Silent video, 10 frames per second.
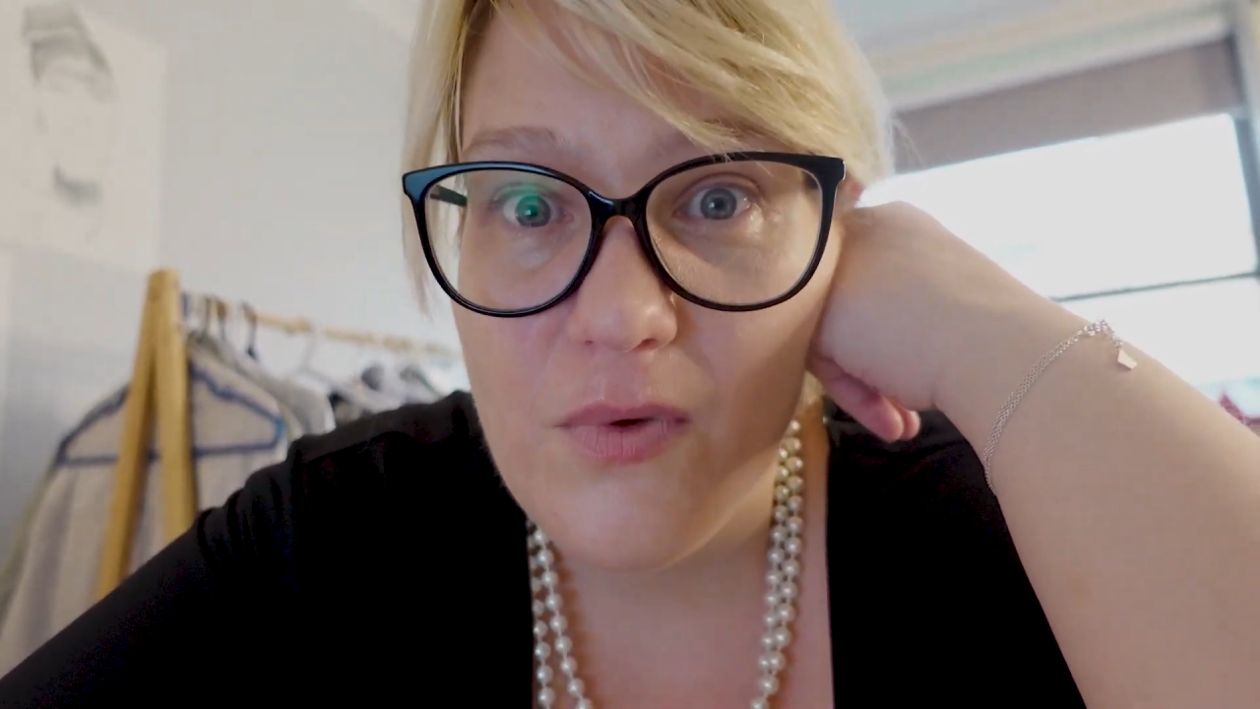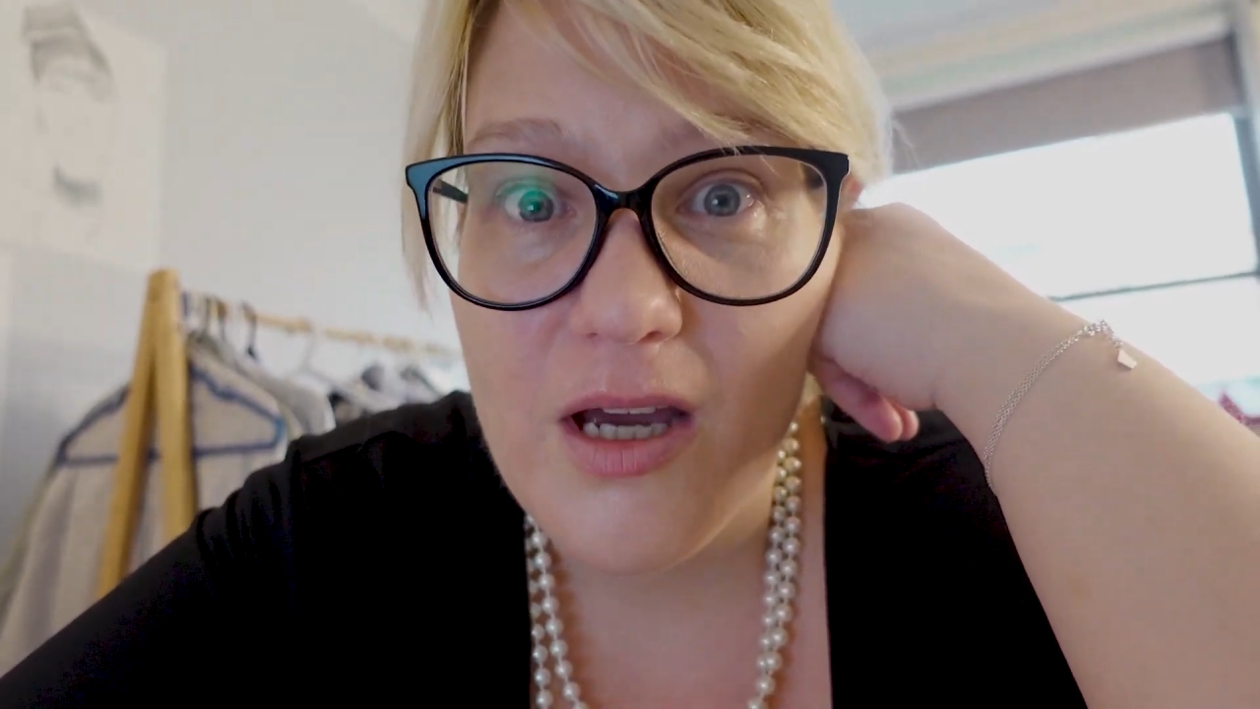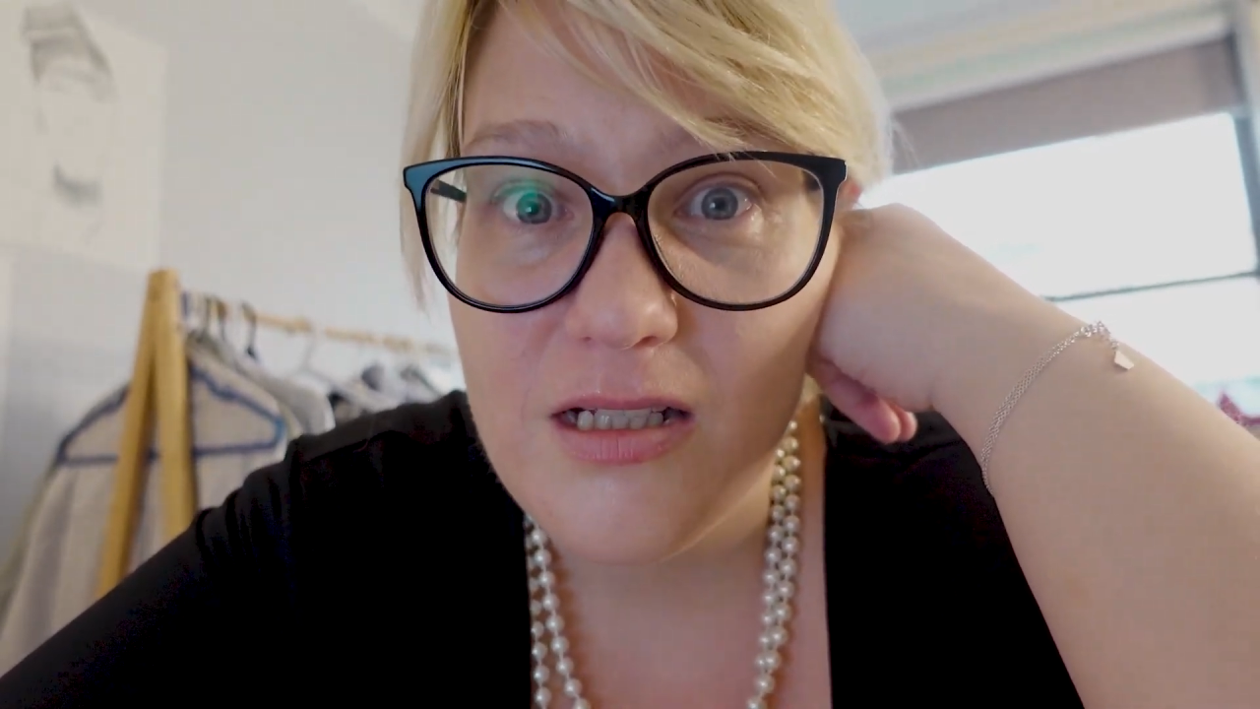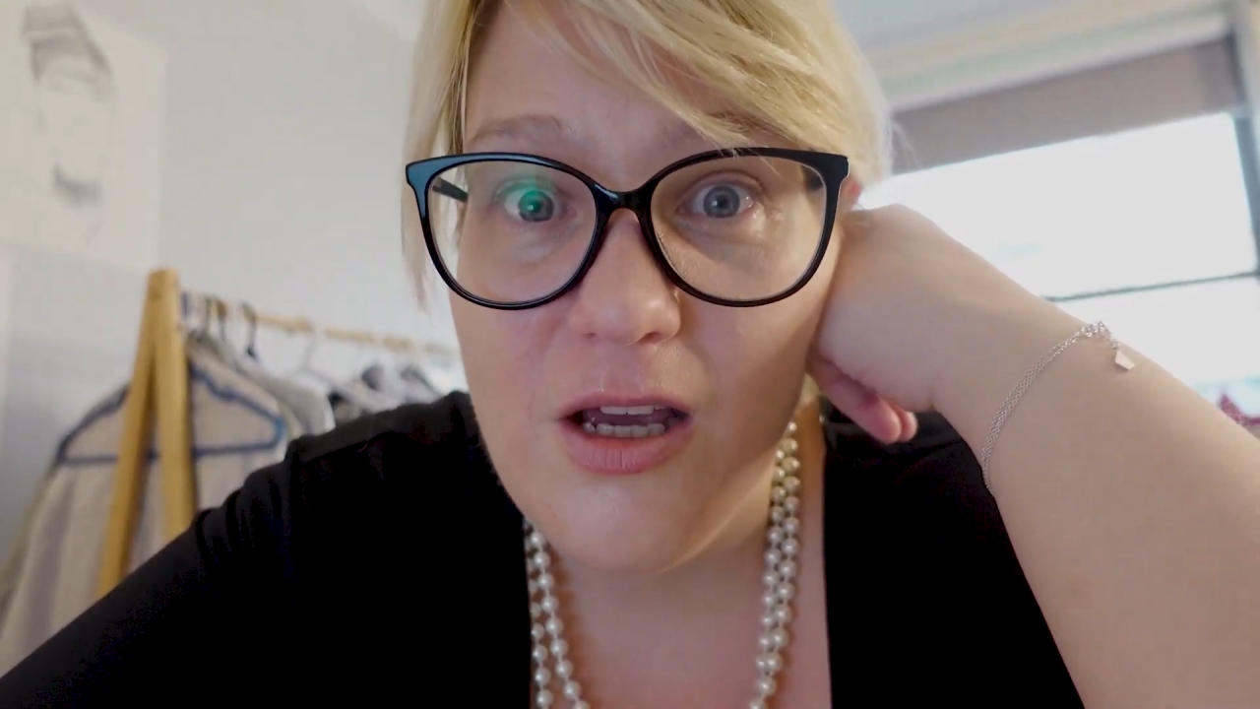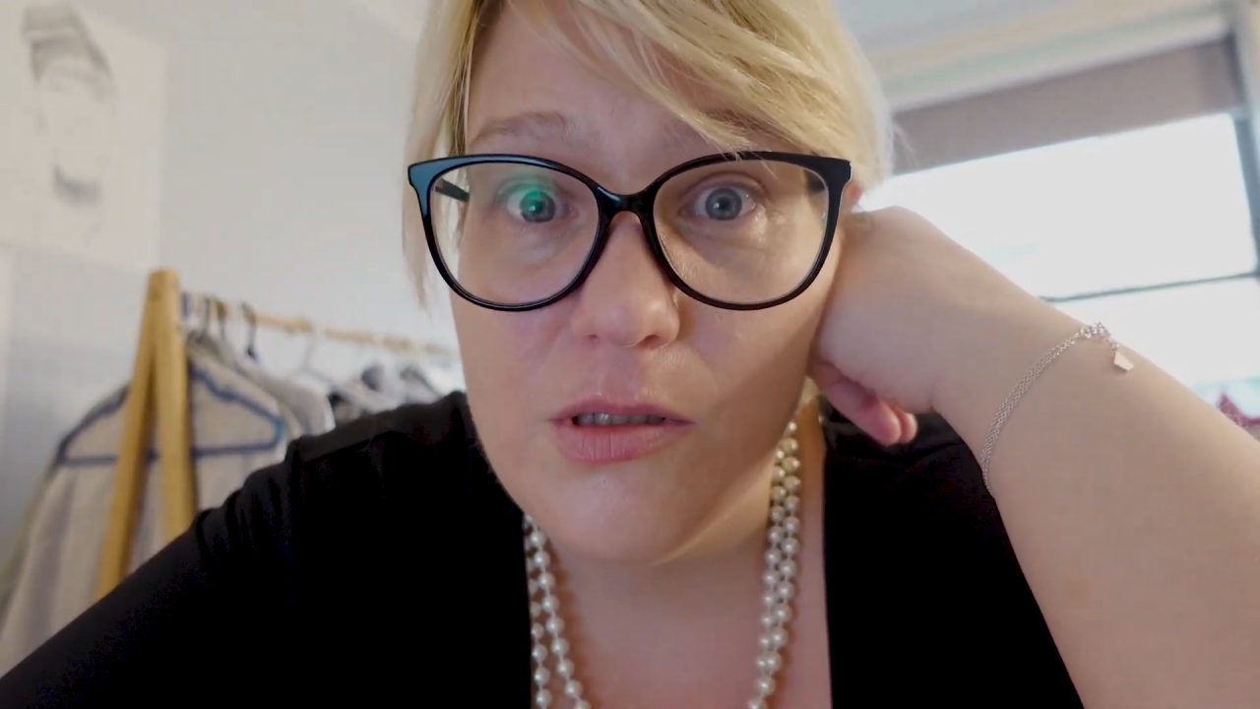
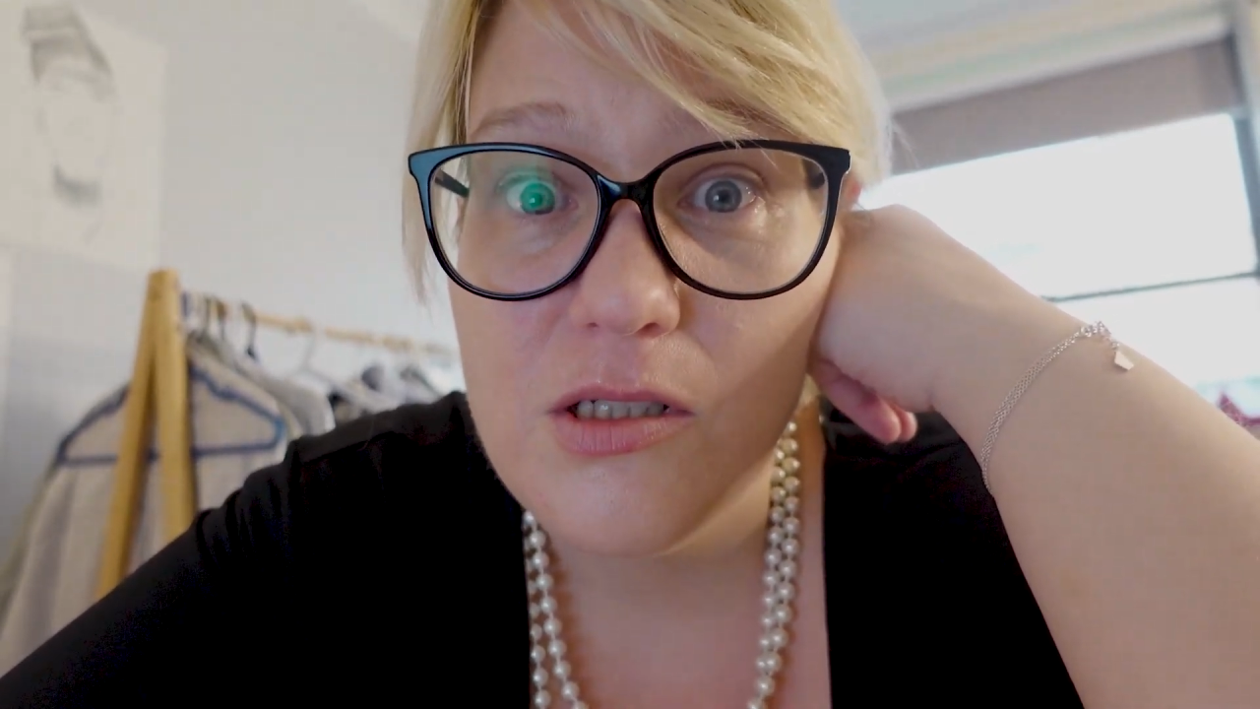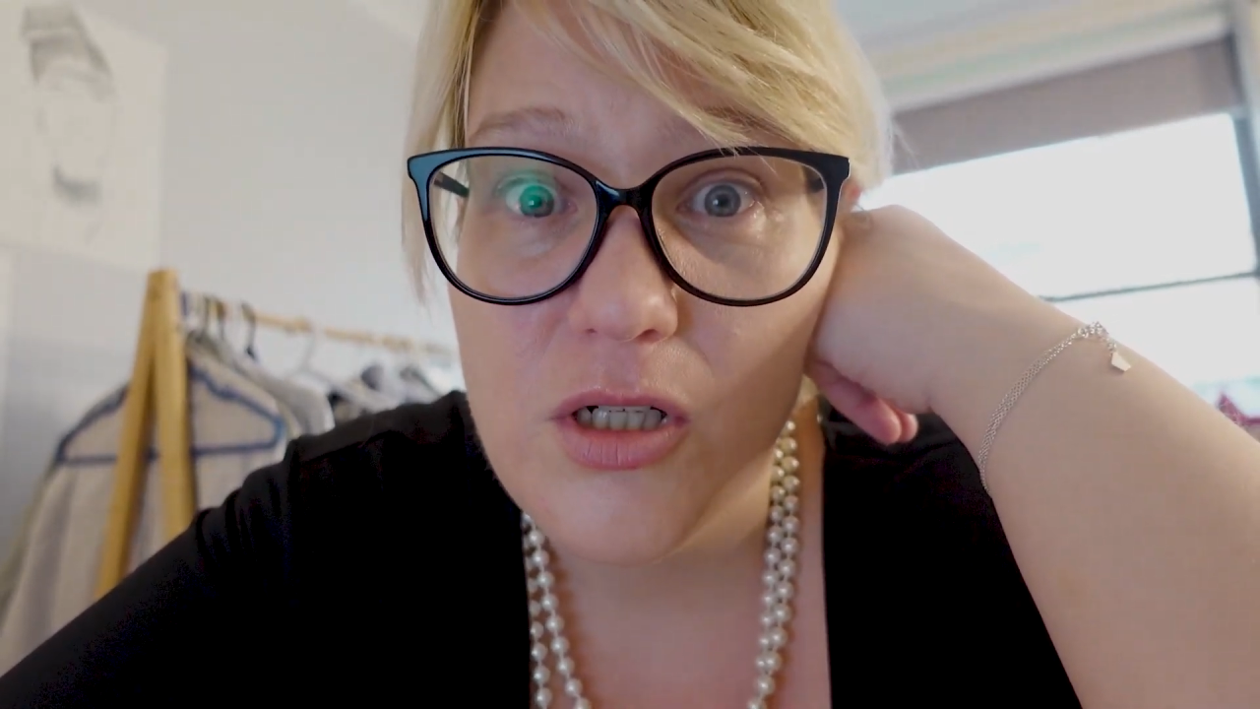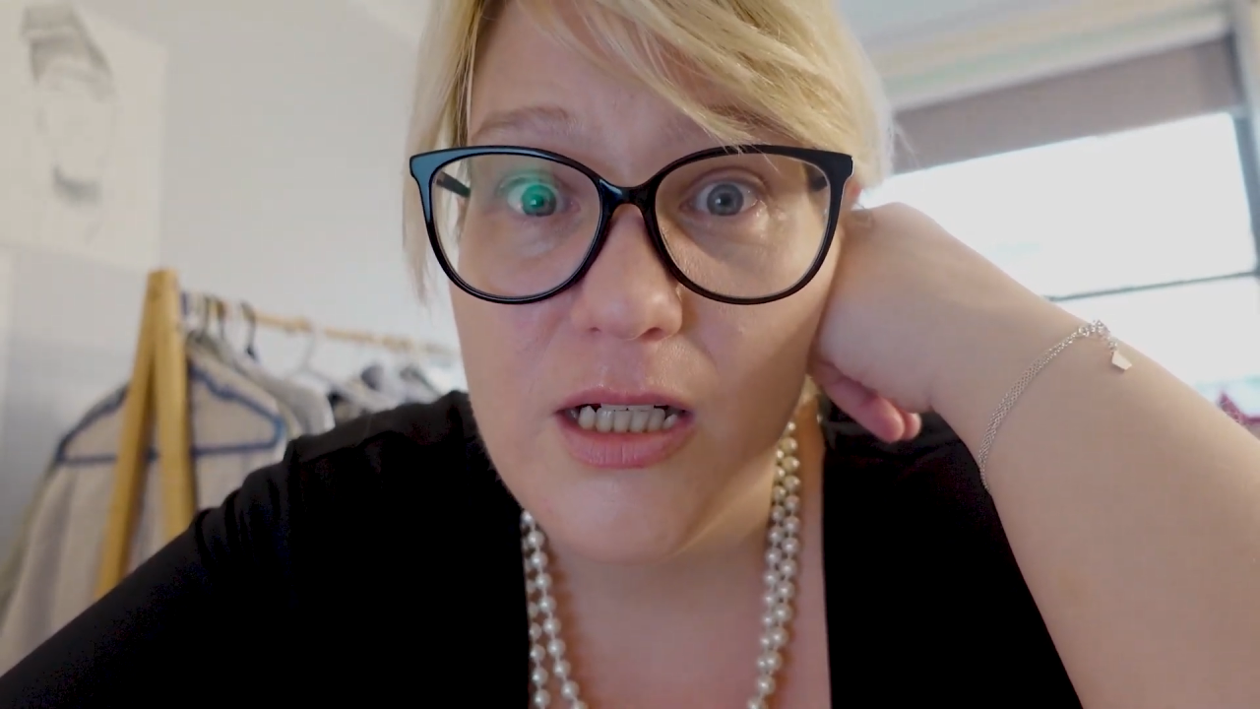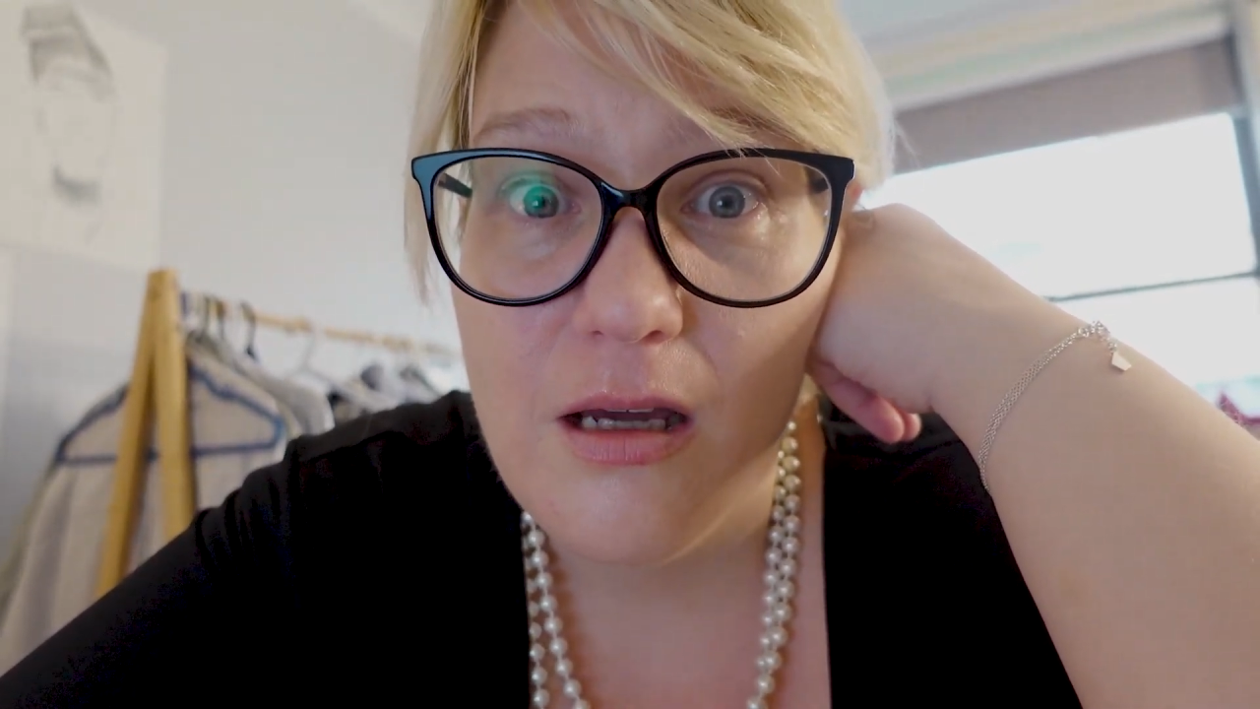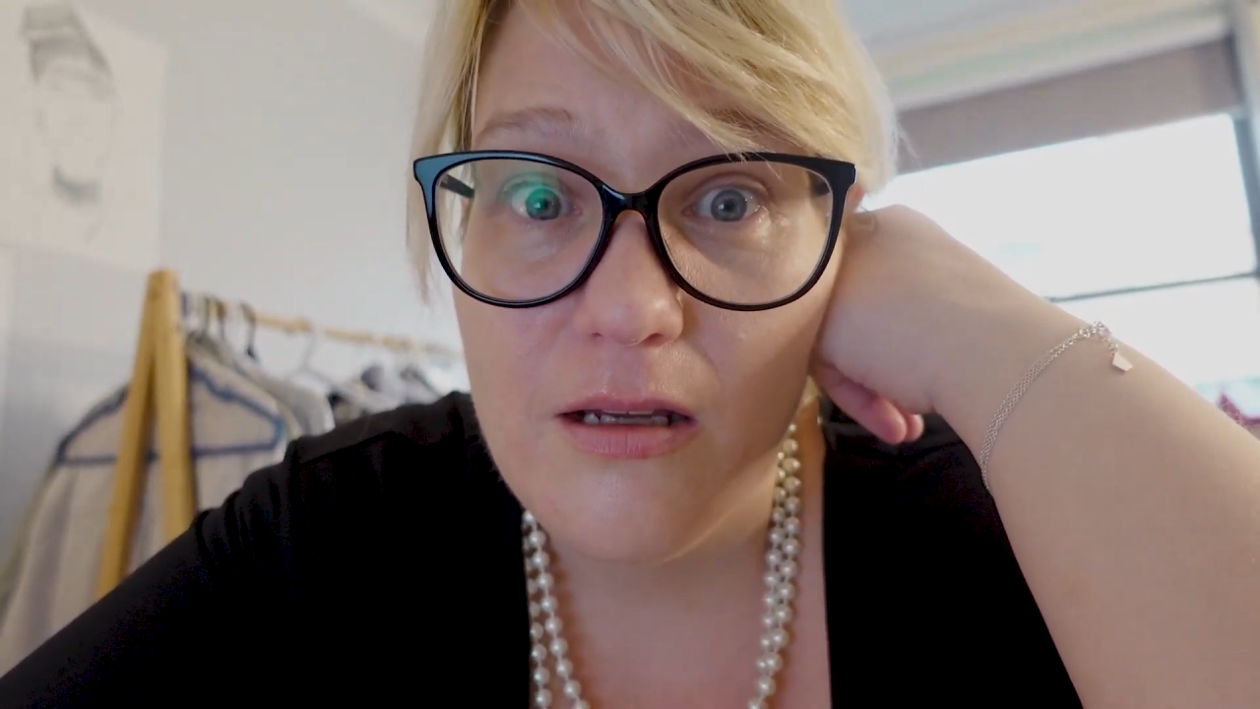I sew in
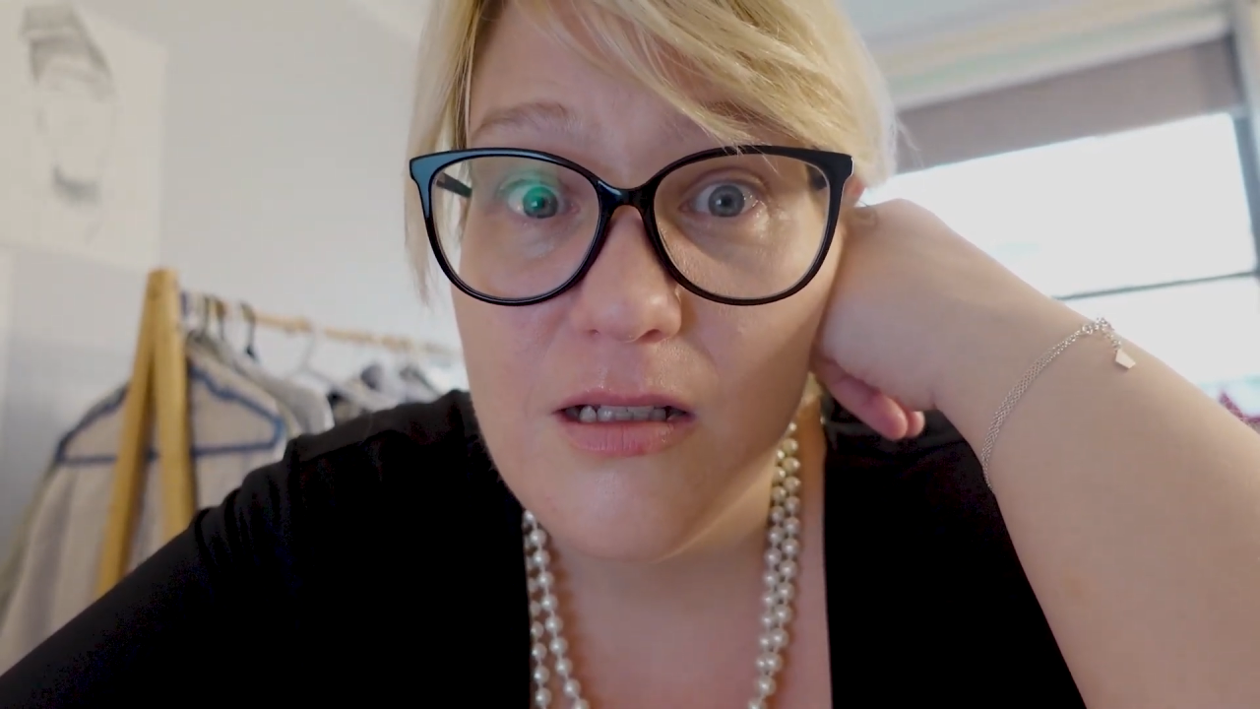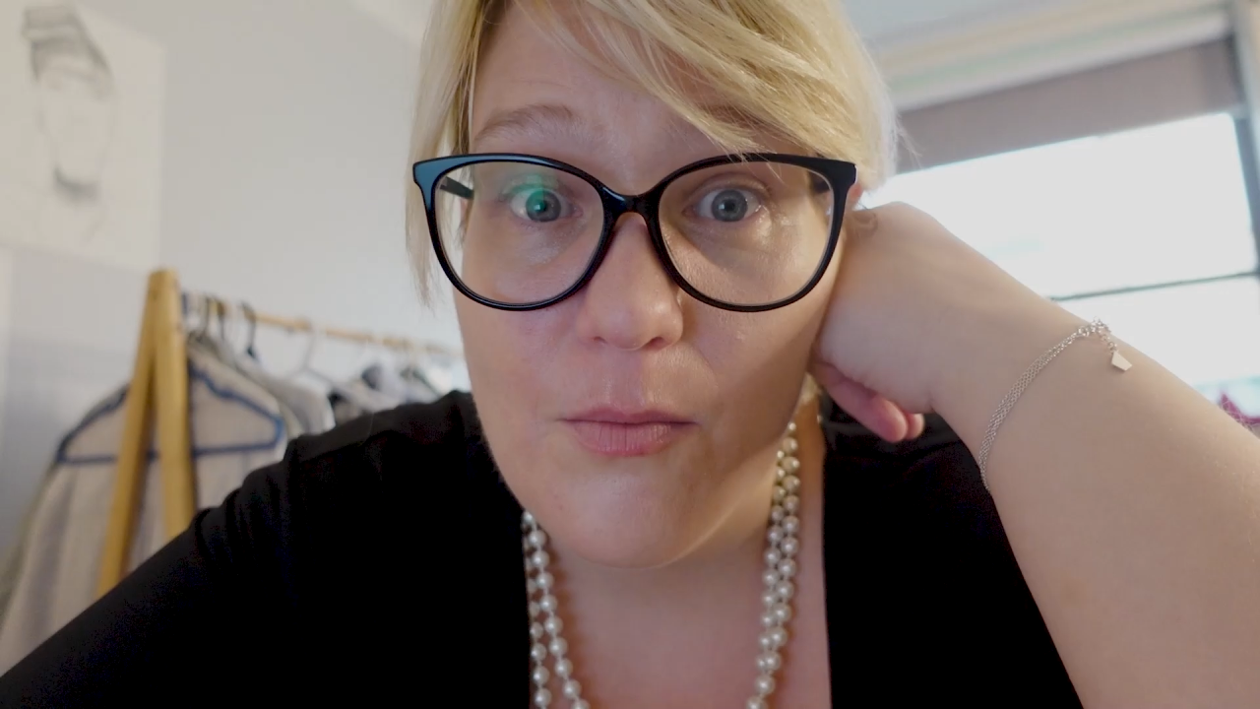straight lines,